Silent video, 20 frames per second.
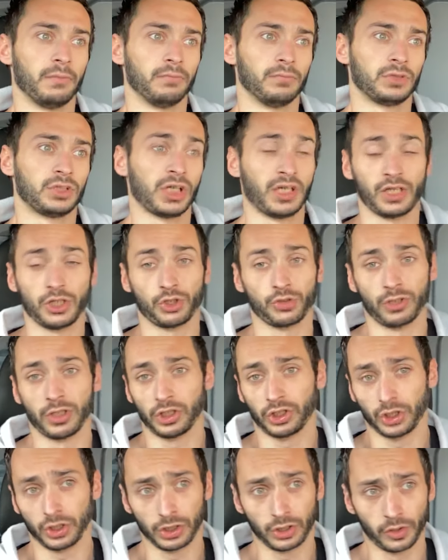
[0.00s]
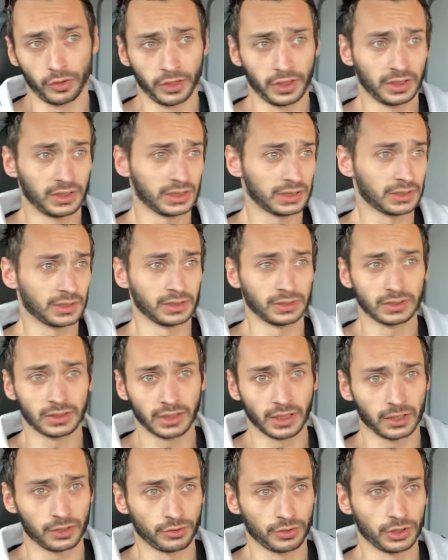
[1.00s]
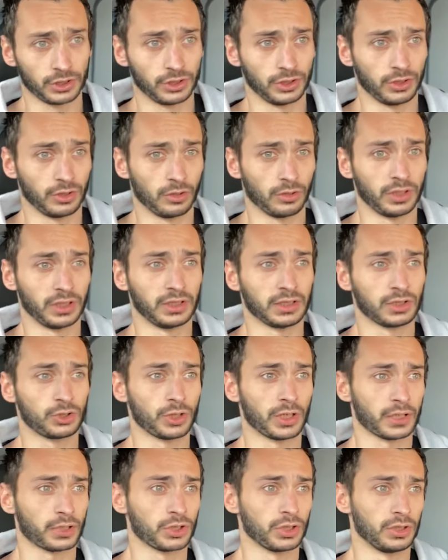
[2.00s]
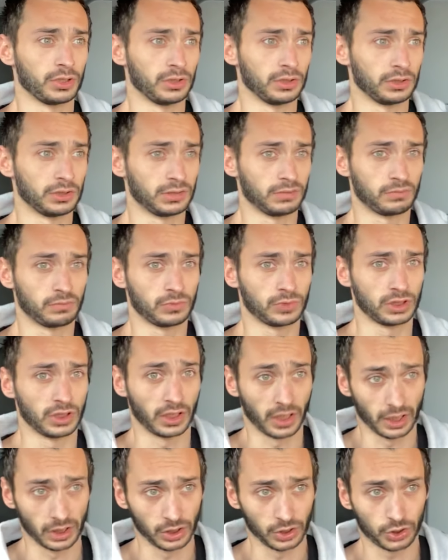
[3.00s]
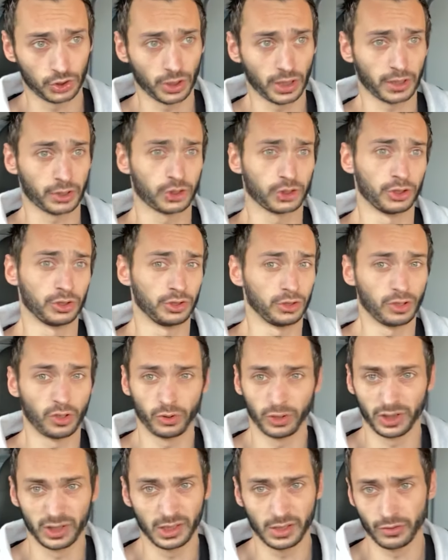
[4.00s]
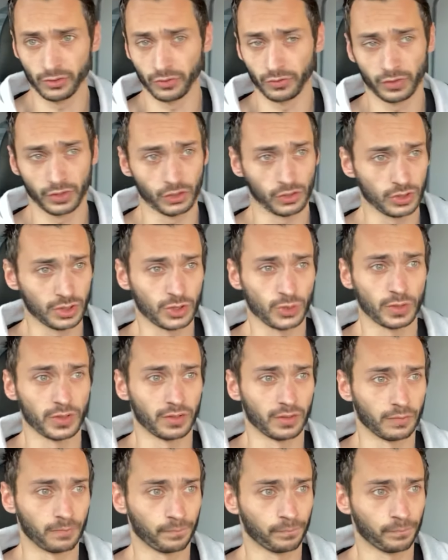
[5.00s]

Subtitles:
To get duration you don't need distance. To get duration you don't need distraction. To get distraction you don't need either of the other two either.